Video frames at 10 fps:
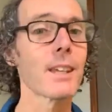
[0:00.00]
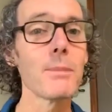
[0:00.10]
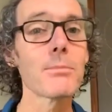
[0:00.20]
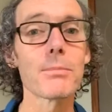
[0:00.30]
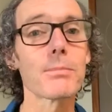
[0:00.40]

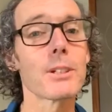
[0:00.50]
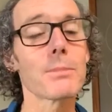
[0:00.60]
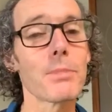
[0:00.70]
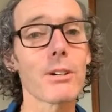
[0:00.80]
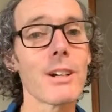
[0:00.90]
keep
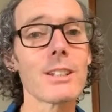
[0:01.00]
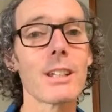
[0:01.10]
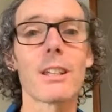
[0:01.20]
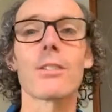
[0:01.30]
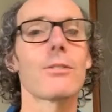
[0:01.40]
just
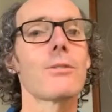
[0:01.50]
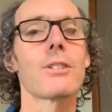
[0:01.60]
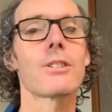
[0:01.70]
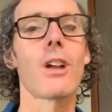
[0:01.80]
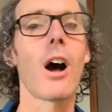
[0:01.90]
progressing through
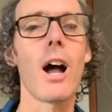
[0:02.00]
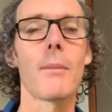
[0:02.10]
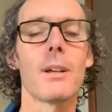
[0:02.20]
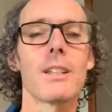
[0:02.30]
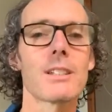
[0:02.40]
this
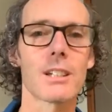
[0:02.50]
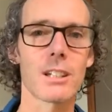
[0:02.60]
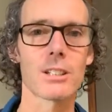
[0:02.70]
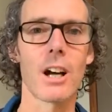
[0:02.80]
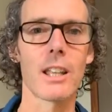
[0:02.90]
time. It is an
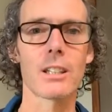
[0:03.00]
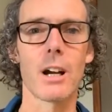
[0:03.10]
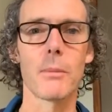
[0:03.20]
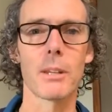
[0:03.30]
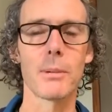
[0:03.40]
exciting
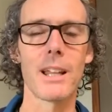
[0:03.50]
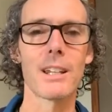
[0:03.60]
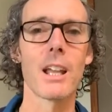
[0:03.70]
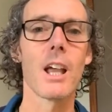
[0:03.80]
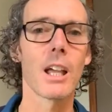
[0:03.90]
time on the planet.